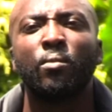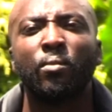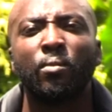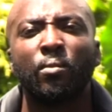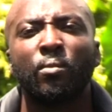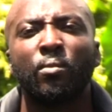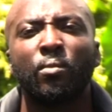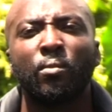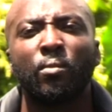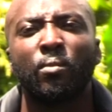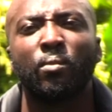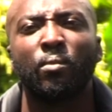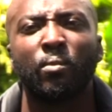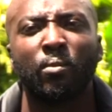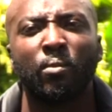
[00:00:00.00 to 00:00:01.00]

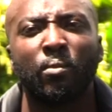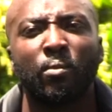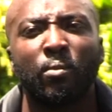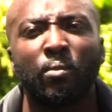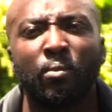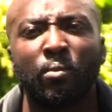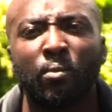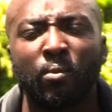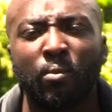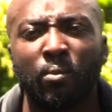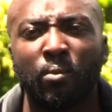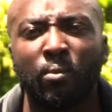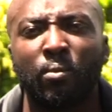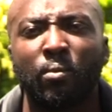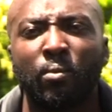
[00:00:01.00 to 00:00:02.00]

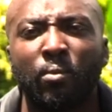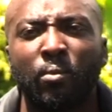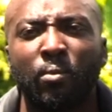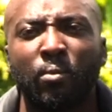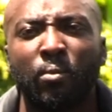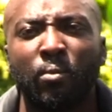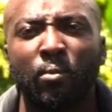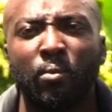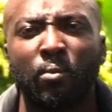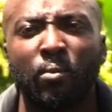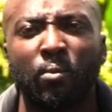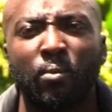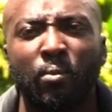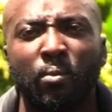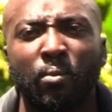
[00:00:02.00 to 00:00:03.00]

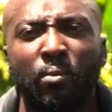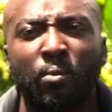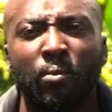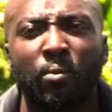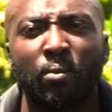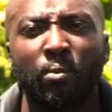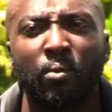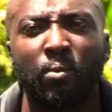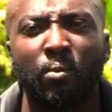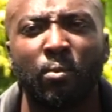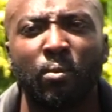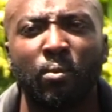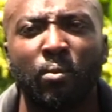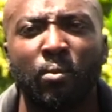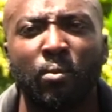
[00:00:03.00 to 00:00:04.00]

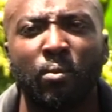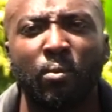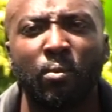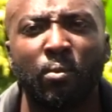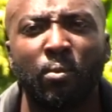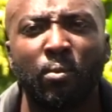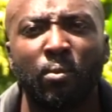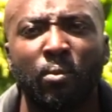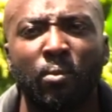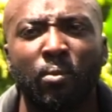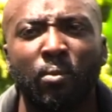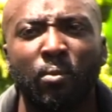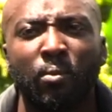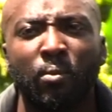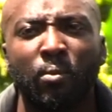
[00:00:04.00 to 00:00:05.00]

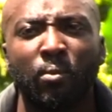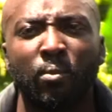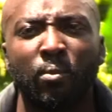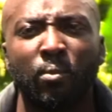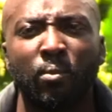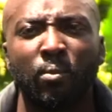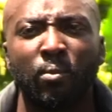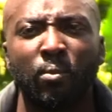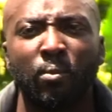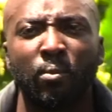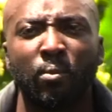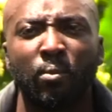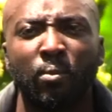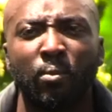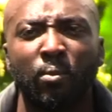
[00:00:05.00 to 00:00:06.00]

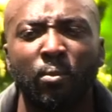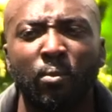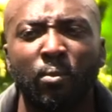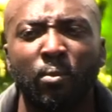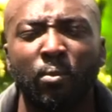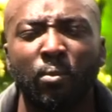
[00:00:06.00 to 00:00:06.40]
No words are spoken by the person on screen.